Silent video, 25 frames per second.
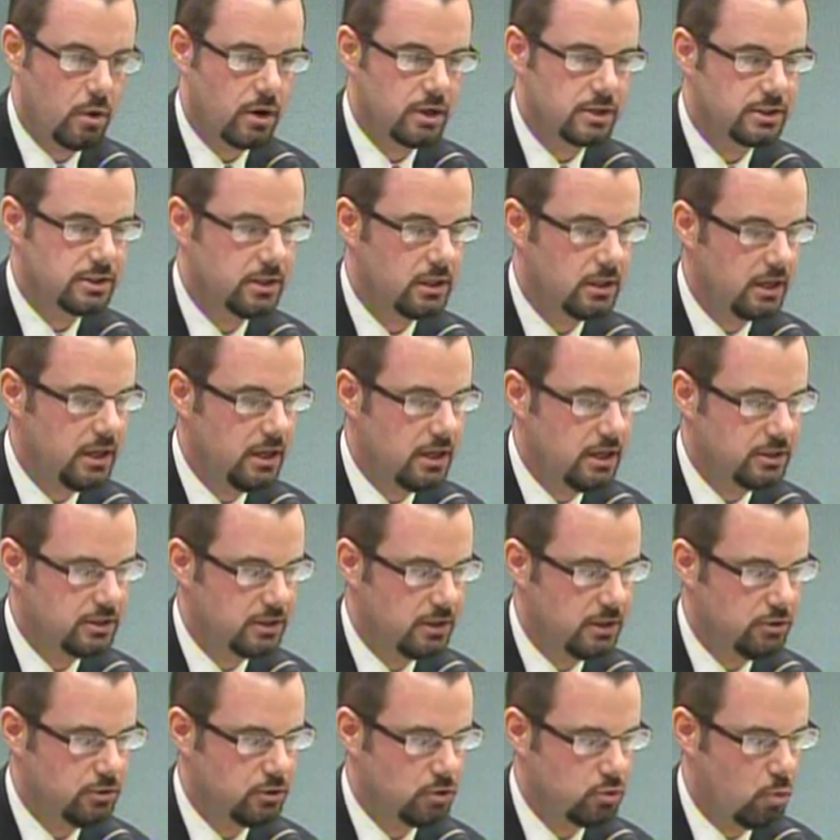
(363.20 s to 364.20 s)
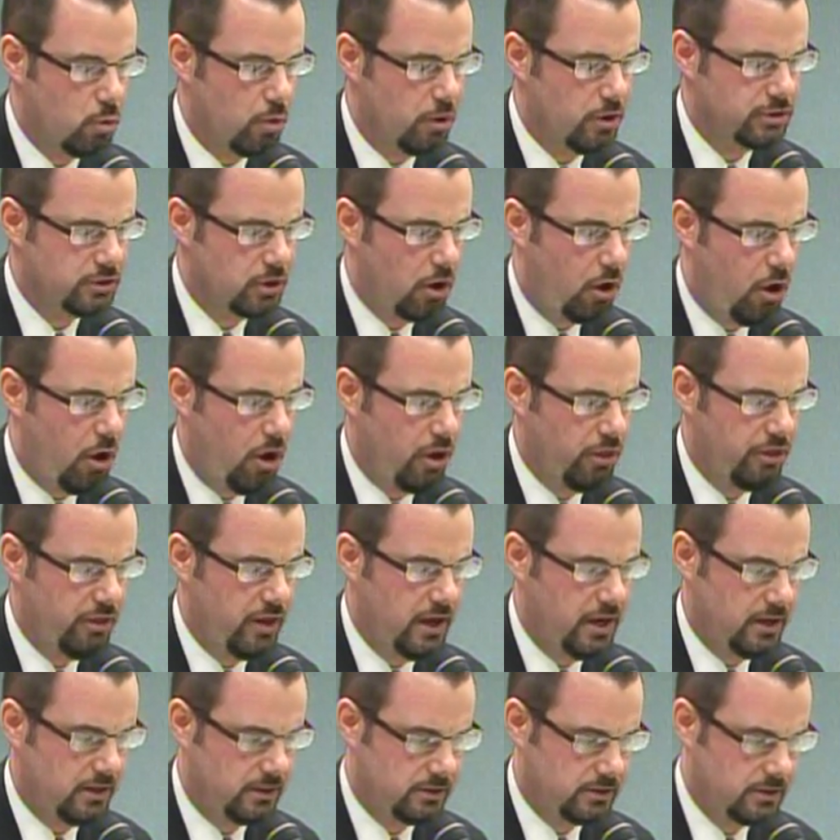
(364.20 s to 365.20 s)
are still innocent towards all
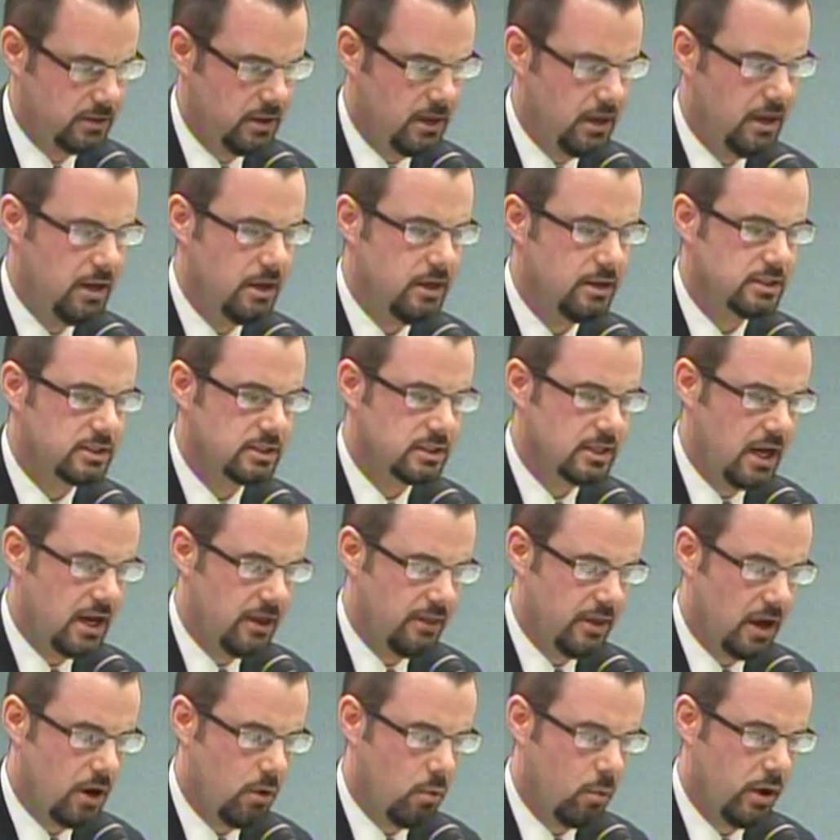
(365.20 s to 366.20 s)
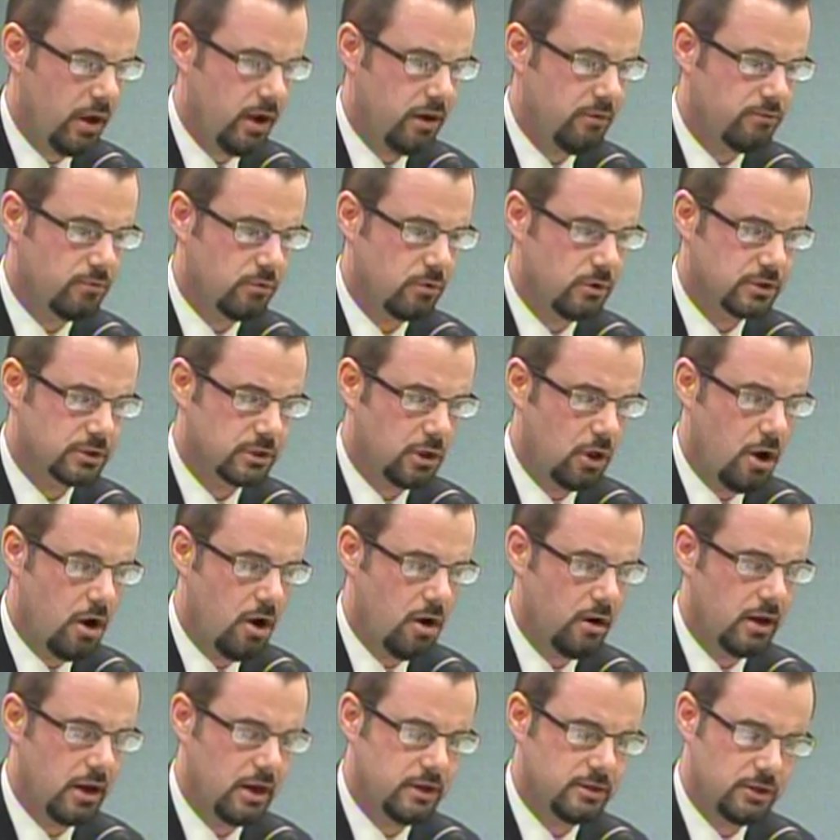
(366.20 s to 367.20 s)
things, stay that way for as
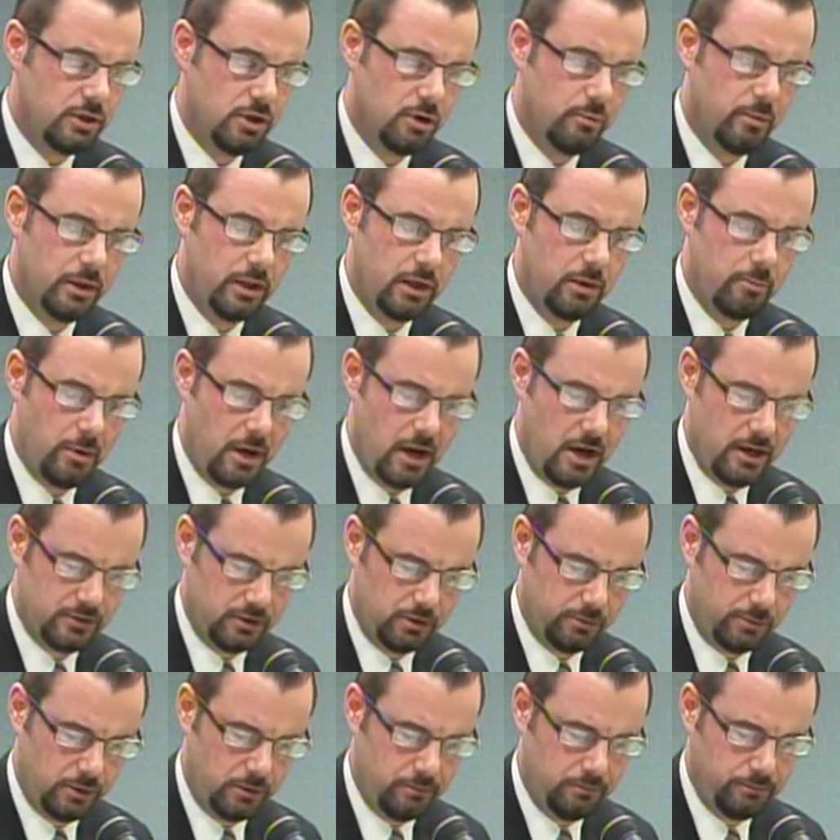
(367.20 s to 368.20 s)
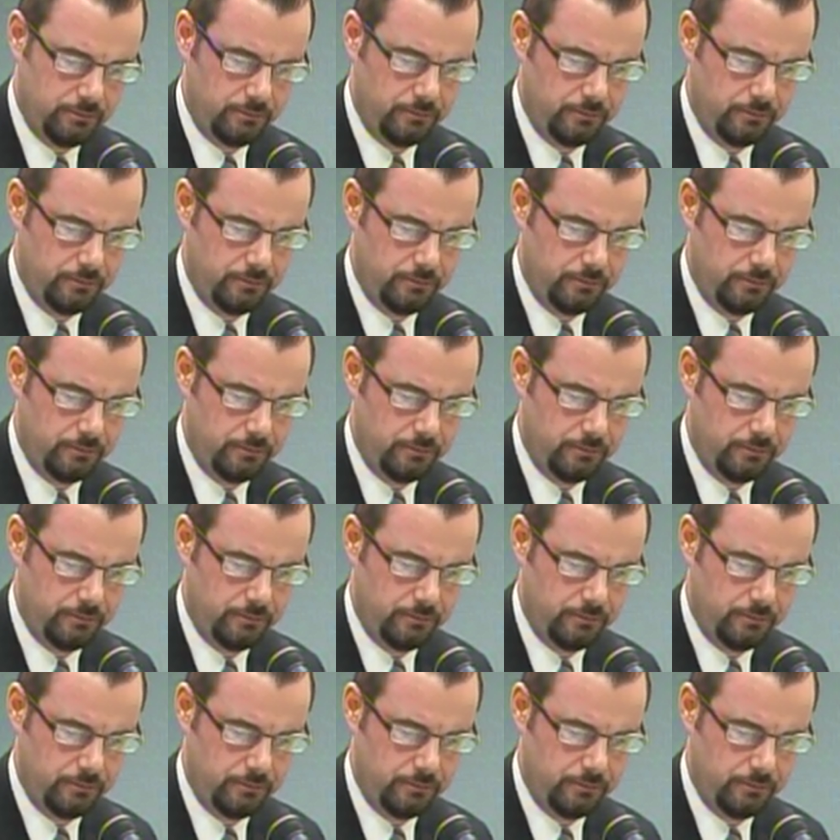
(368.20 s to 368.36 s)
long as humanly possible.